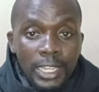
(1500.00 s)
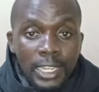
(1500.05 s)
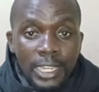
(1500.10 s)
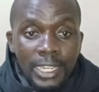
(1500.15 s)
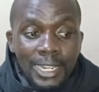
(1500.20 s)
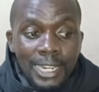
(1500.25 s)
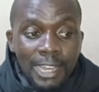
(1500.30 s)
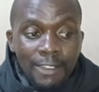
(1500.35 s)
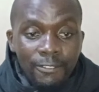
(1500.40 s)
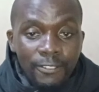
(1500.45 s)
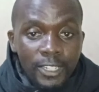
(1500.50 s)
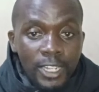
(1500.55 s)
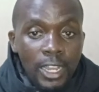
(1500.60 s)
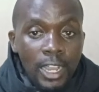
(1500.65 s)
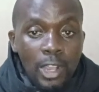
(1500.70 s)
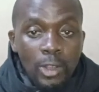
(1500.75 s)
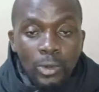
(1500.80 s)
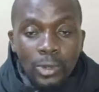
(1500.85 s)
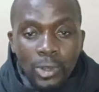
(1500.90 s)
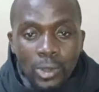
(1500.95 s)
And after
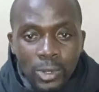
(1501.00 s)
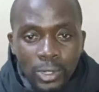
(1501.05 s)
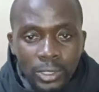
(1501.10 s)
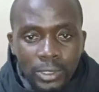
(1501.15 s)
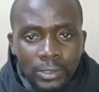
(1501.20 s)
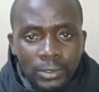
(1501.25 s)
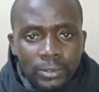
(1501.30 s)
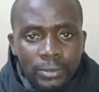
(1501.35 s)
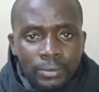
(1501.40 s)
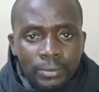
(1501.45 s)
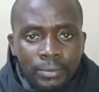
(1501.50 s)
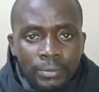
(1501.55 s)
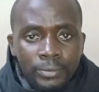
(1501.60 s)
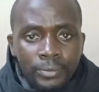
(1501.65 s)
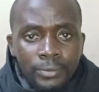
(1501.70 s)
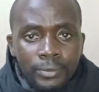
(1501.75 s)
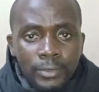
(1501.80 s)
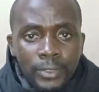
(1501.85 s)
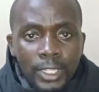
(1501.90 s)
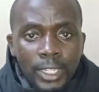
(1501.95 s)
how long
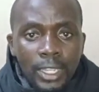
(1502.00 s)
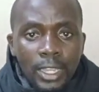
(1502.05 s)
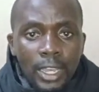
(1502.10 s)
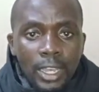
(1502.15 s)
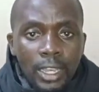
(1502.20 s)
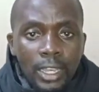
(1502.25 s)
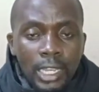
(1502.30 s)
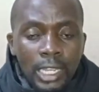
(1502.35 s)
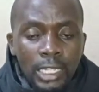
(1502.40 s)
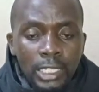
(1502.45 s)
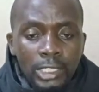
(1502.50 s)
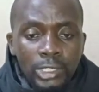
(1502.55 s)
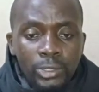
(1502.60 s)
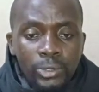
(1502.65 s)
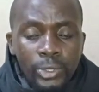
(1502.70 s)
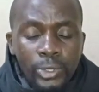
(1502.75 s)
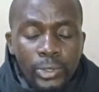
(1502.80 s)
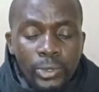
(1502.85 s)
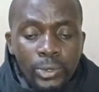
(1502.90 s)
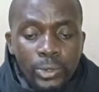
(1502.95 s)
do
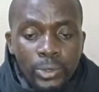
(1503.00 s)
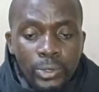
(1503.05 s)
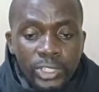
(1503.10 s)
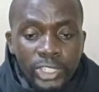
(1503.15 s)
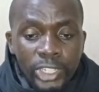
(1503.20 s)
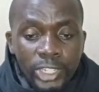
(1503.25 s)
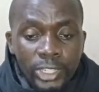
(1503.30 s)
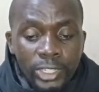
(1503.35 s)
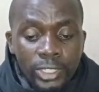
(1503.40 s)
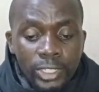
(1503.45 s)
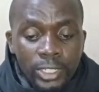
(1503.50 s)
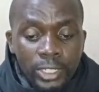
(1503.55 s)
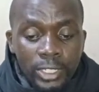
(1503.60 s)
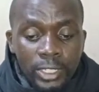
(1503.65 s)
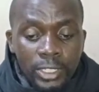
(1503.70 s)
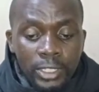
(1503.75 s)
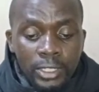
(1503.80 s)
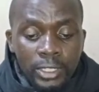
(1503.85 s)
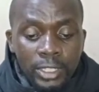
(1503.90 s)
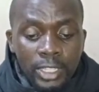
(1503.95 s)
you change
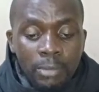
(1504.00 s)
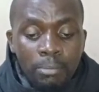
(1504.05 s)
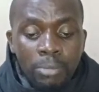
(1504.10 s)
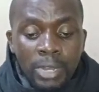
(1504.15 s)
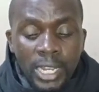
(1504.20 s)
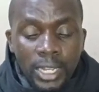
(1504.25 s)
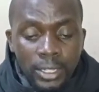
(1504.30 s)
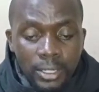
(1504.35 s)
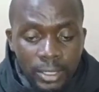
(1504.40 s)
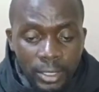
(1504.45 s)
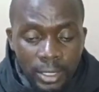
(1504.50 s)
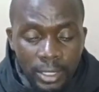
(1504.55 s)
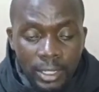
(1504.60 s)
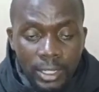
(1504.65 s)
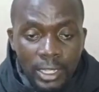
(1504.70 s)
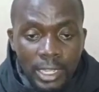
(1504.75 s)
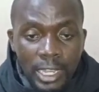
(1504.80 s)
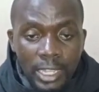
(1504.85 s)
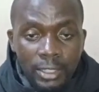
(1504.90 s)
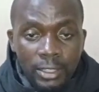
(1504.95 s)
the bucks
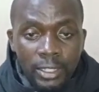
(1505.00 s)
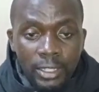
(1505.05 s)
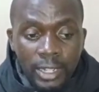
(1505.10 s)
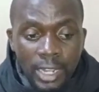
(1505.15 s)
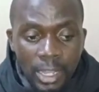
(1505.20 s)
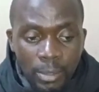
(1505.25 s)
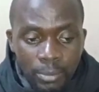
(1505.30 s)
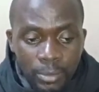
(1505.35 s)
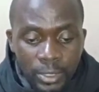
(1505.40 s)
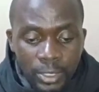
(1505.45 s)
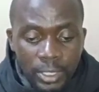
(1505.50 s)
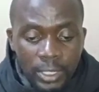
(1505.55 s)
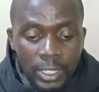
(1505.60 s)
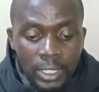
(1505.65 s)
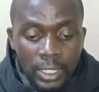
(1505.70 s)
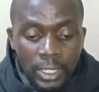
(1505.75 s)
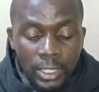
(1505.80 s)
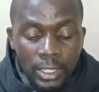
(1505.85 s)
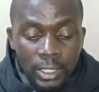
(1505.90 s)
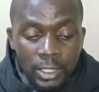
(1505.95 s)
and the rams?
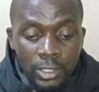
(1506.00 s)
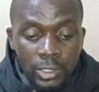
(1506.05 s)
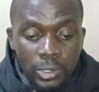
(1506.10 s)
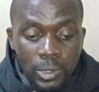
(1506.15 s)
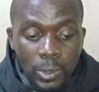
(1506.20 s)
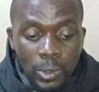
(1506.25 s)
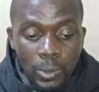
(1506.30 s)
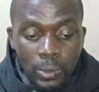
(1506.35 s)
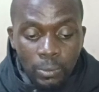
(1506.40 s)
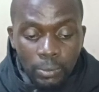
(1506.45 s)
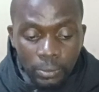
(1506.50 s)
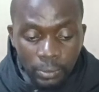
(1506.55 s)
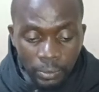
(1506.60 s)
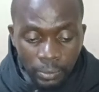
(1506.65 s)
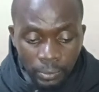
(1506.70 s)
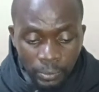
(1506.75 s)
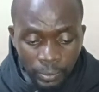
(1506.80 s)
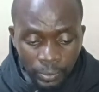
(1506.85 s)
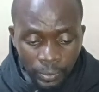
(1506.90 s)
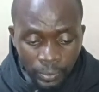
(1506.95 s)
So
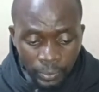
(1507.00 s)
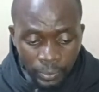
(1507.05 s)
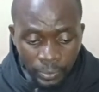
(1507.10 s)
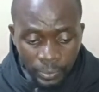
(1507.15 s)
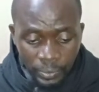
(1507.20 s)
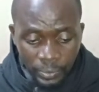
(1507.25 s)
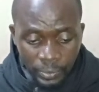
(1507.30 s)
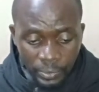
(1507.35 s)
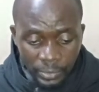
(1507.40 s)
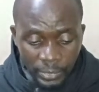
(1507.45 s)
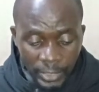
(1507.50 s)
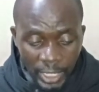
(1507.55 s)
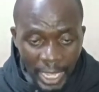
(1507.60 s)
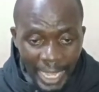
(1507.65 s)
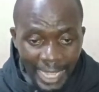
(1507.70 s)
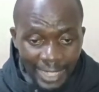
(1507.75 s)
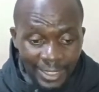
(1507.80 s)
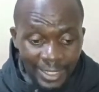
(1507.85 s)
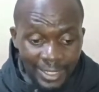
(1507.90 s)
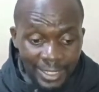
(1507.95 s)

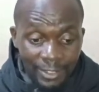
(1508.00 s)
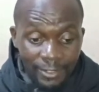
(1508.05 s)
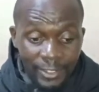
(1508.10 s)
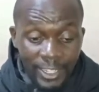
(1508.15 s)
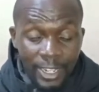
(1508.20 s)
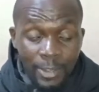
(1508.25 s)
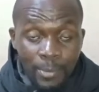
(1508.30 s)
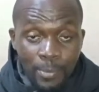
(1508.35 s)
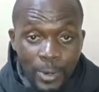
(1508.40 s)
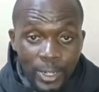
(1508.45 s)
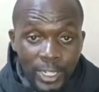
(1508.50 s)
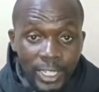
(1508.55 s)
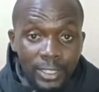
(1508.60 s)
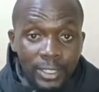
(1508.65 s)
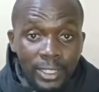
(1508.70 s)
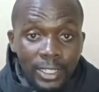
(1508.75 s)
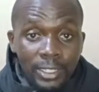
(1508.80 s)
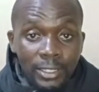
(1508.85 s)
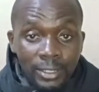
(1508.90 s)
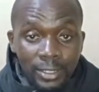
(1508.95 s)
these are very important
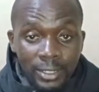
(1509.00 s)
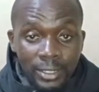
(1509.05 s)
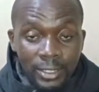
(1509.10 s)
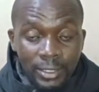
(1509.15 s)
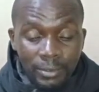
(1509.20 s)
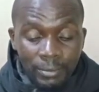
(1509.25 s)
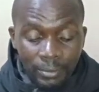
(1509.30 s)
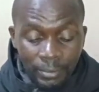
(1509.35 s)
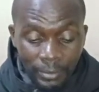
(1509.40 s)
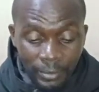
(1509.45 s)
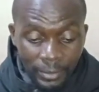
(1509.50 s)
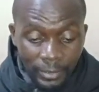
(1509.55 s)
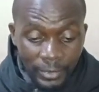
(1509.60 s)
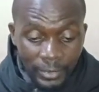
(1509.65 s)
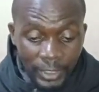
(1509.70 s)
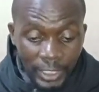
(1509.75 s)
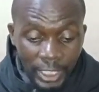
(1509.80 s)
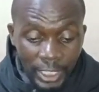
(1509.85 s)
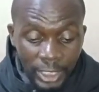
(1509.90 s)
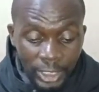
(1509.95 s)
things
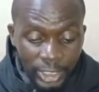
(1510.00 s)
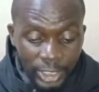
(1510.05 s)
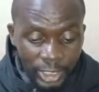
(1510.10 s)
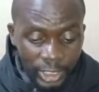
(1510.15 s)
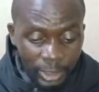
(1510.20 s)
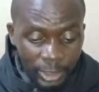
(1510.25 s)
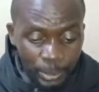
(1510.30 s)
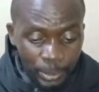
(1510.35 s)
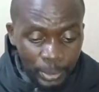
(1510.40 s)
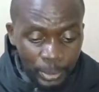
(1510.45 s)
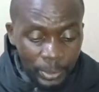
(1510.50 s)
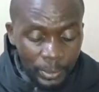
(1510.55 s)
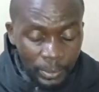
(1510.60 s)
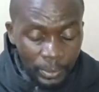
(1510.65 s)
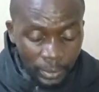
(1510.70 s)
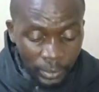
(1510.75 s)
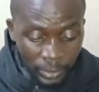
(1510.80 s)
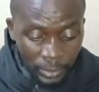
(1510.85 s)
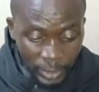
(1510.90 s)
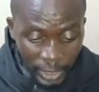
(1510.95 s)
in sheep
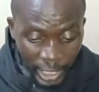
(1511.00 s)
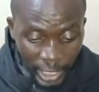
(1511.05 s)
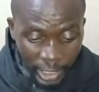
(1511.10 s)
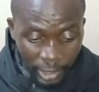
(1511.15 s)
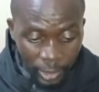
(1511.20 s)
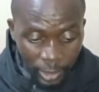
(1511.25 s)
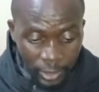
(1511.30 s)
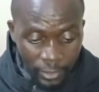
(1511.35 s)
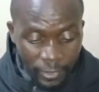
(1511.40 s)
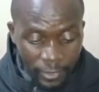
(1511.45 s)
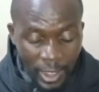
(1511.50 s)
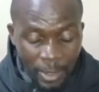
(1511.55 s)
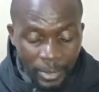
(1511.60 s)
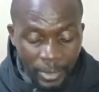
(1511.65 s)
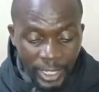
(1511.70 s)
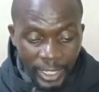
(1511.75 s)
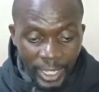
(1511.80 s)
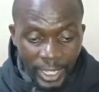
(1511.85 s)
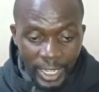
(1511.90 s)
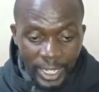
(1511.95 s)
and goat
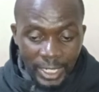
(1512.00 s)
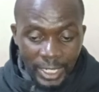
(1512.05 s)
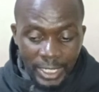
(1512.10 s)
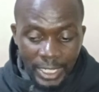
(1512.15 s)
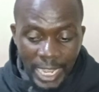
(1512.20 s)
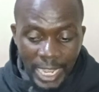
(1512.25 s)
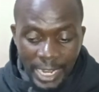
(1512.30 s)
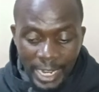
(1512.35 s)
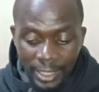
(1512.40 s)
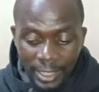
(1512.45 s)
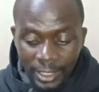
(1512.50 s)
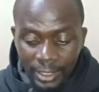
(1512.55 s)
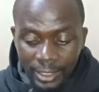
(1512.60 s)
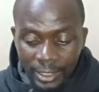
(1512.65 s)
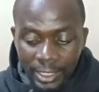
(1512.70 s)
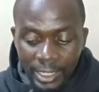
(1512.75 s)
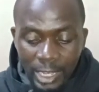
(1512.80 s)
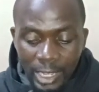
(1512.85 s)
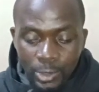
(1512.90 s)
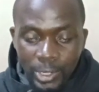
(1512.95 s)
farming. And another
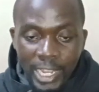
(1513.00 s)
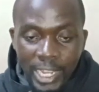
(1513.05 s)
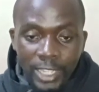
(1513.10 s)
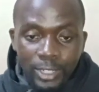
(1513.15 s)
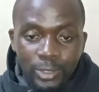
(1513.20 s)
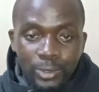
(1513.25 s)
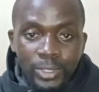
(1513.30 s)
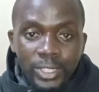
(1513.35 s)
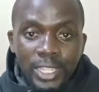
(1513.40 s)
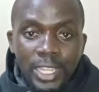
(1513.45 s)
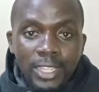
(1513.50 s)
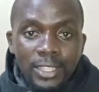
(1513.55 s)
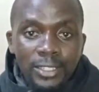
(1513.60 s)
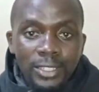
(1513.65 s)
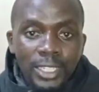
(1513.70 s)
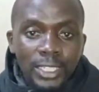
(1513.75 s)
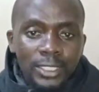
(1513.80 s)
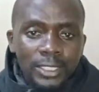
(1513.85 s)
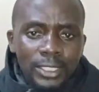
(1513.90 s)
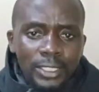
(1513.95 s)
thing I would like to say is
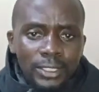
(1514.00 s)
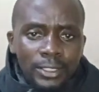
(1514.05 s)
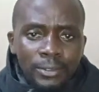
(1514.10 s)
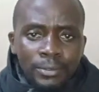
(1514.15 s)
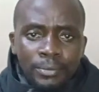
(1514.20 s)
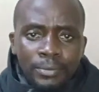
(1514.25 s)
that